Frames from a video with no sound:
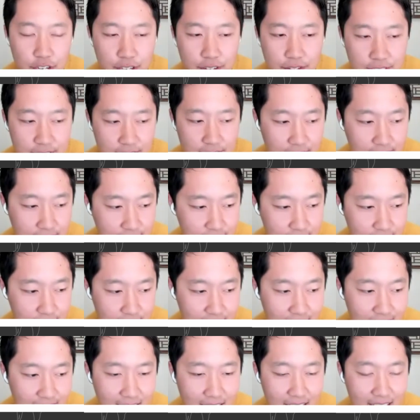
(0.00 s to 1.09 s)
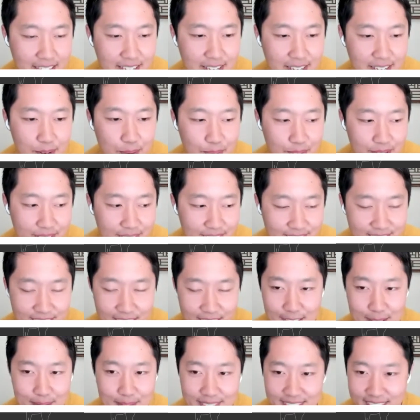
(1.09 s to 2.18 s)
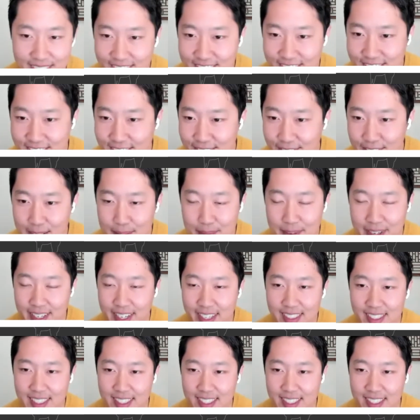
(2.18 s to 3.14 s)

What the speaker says: of text, I did read the documentation of LlamaIndex.